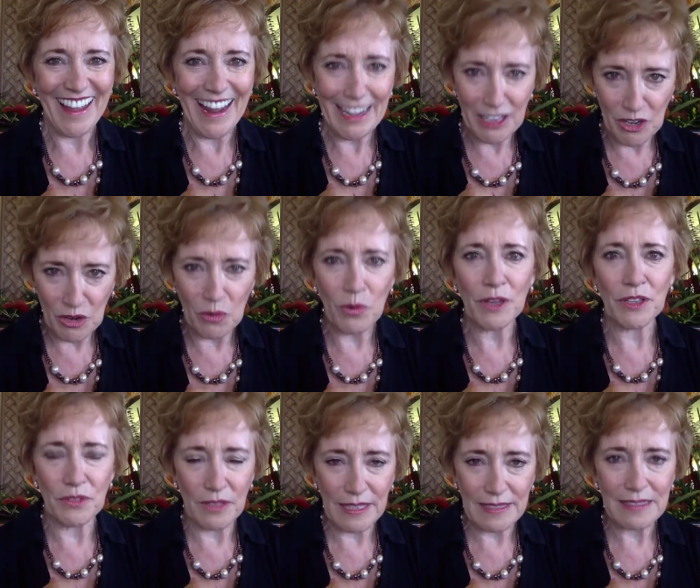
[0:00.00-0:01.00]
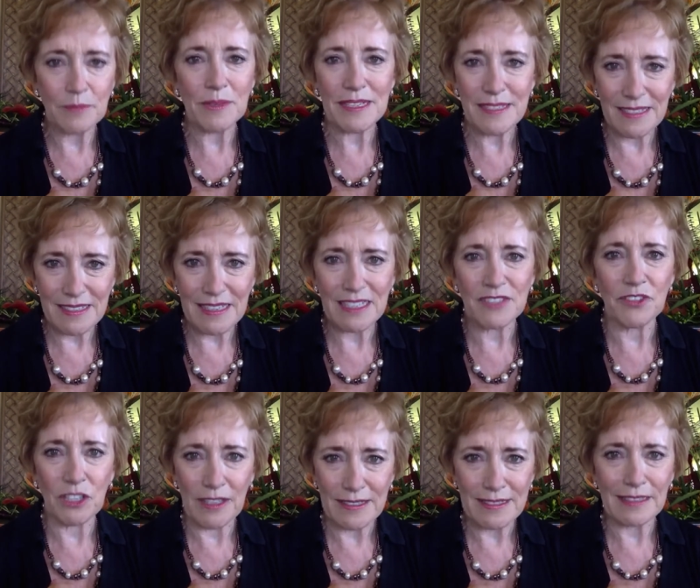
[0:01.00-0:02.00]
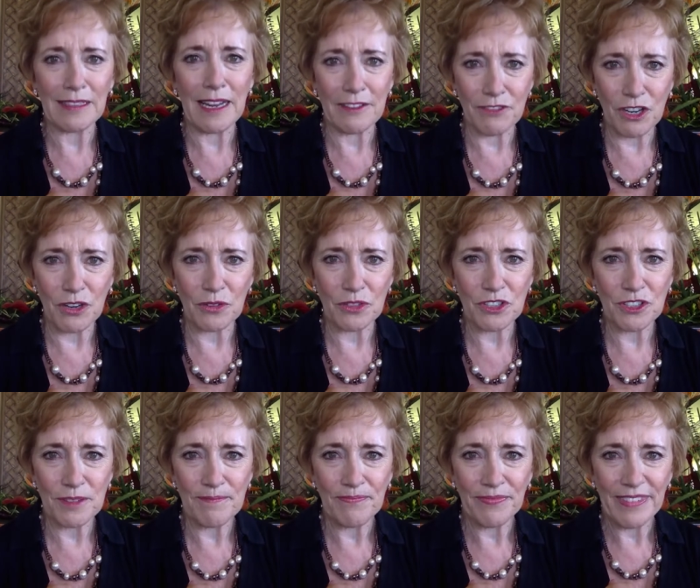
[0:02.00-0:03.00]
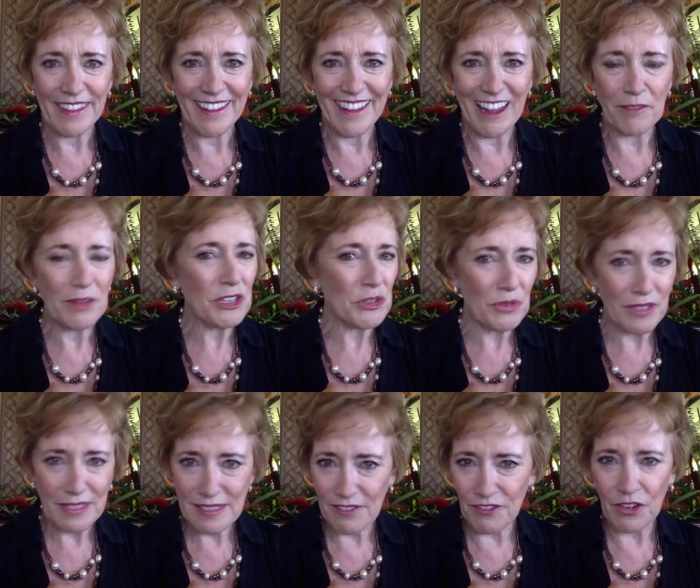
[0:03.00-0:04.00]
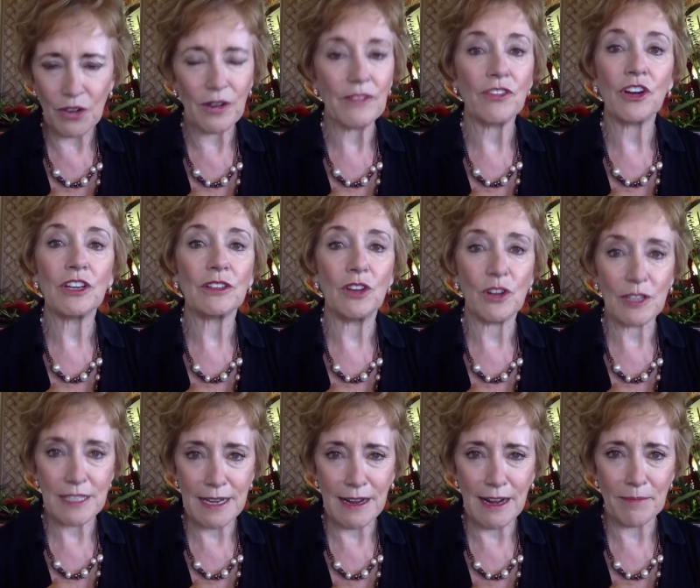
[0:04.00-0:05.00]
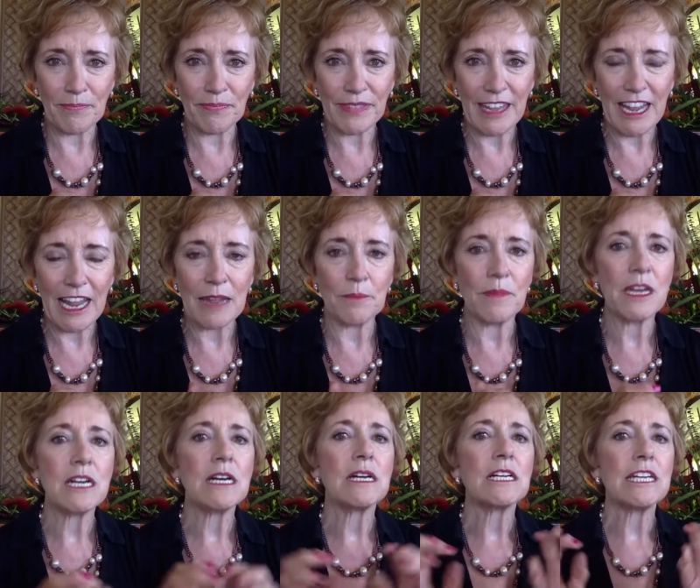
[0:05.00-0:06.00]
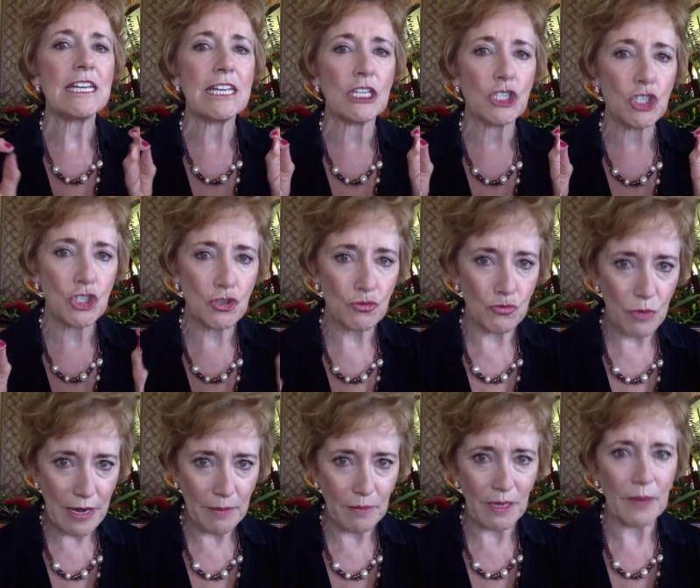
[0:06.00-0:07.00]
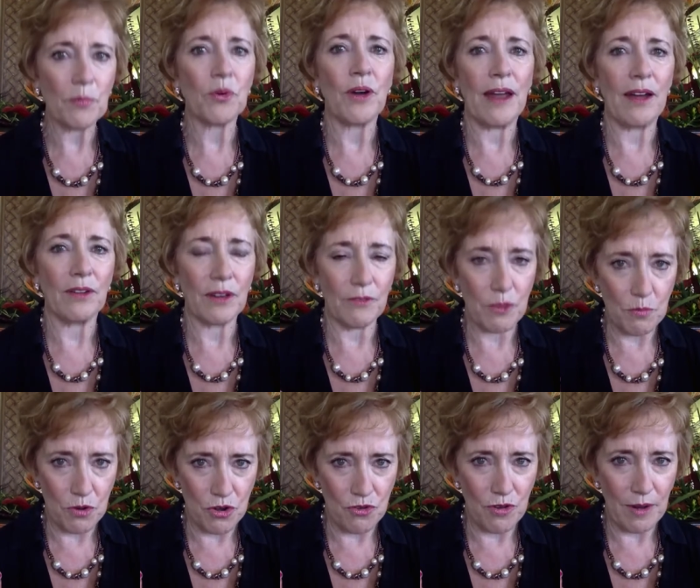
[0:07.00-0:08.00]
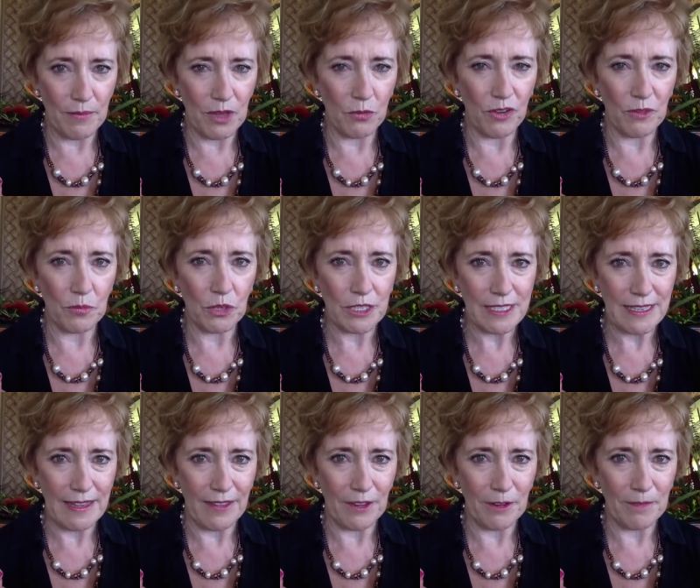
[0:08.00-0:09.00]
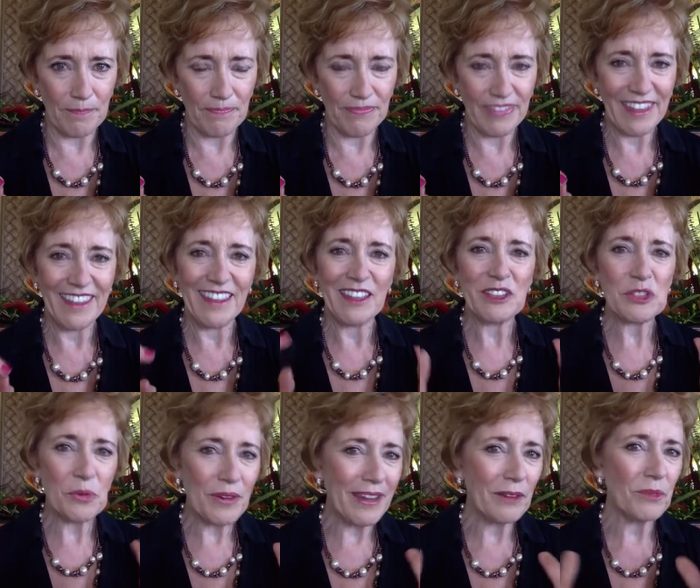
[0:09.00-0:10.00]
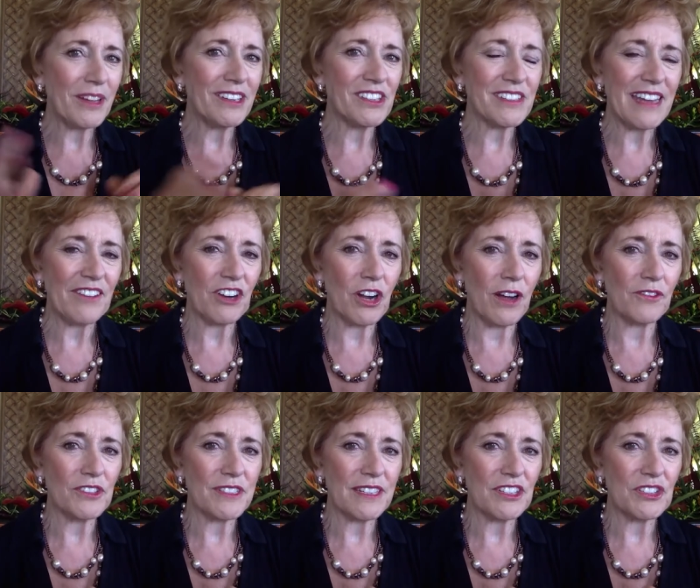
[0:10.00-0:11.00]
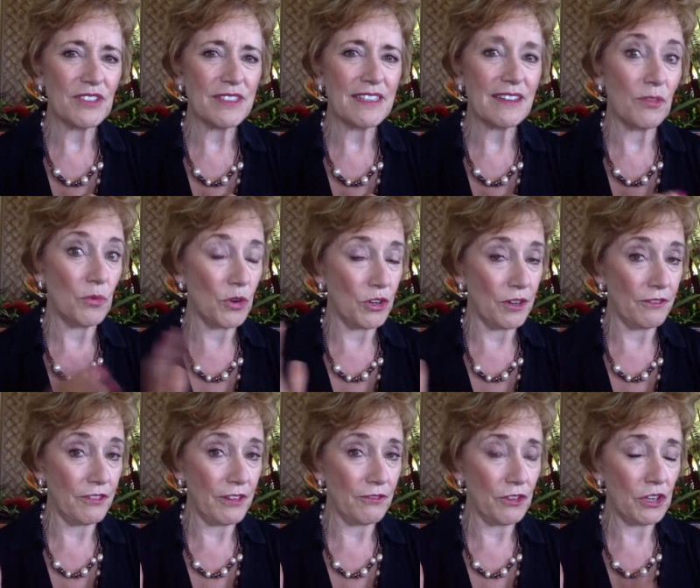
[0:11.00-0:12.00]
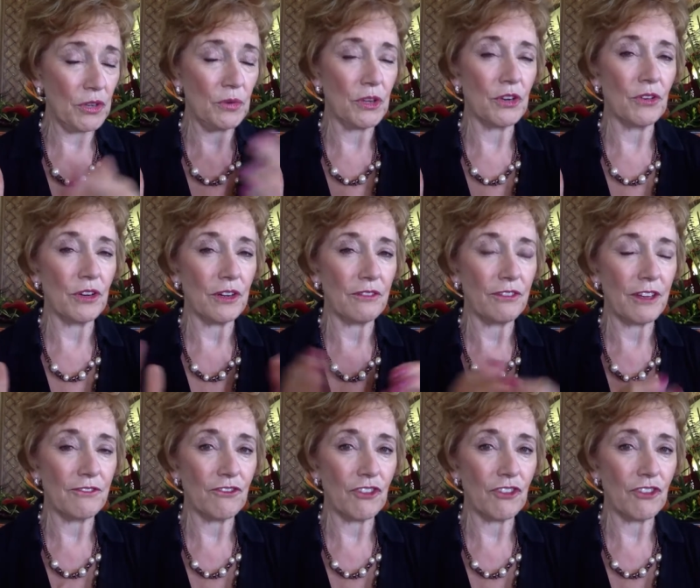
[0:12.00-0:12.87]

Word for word: I know what you need to be successful as a life coach. I've been doing this a very, very long time. I am extremely proud of the program that we put together. So, again, we can just have a conversation, see if we're a good fit for you, you're a good fit